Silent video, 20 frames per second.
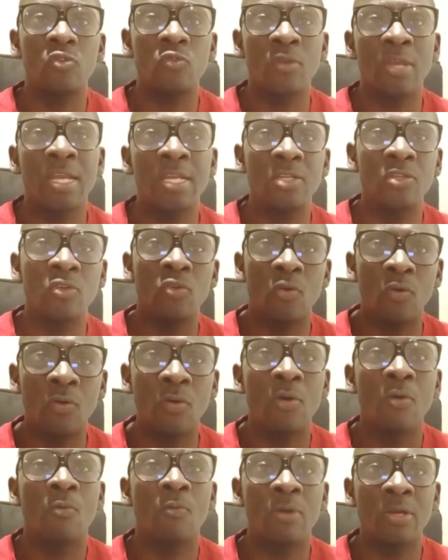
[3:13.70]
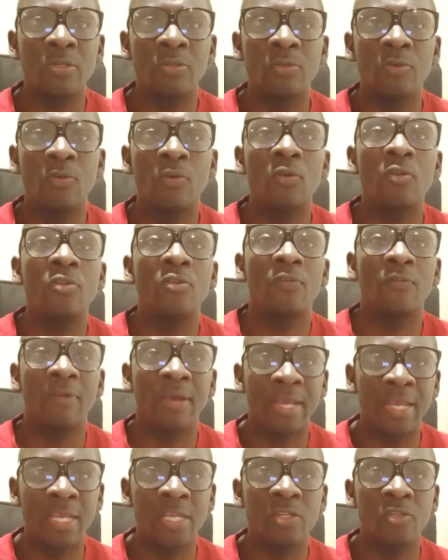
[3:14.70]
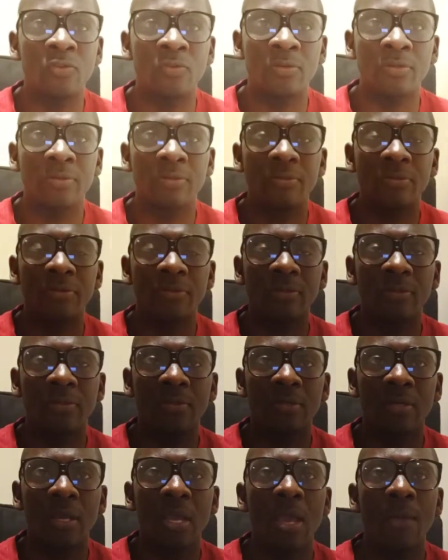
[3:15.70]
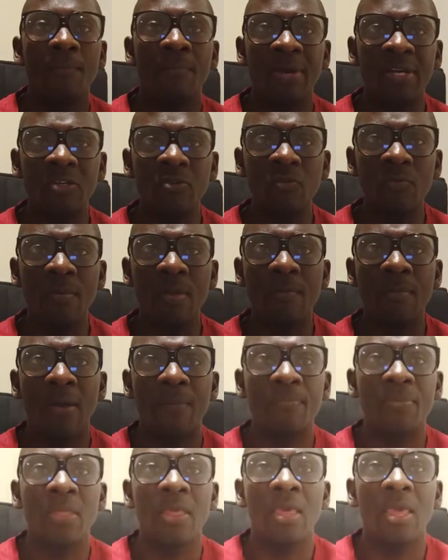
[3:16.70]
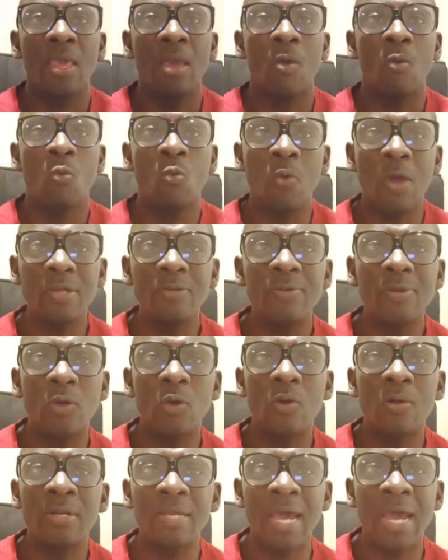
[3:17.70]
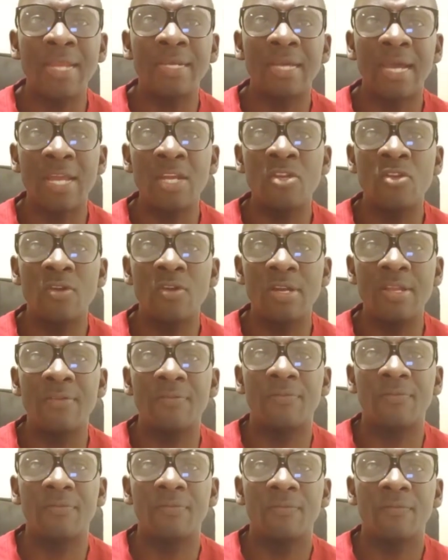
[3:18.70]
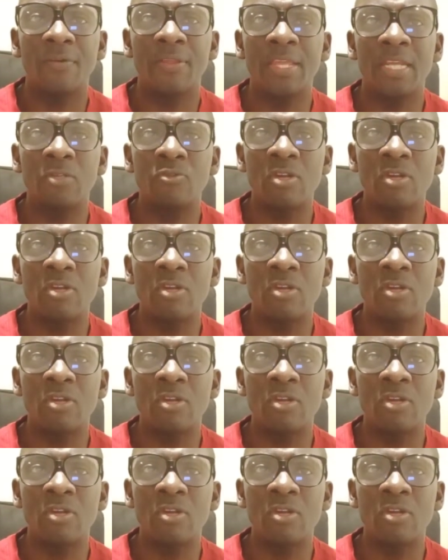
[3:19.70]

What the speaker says: to get your, what you call your vacation. But remember, what we call an annual leave for the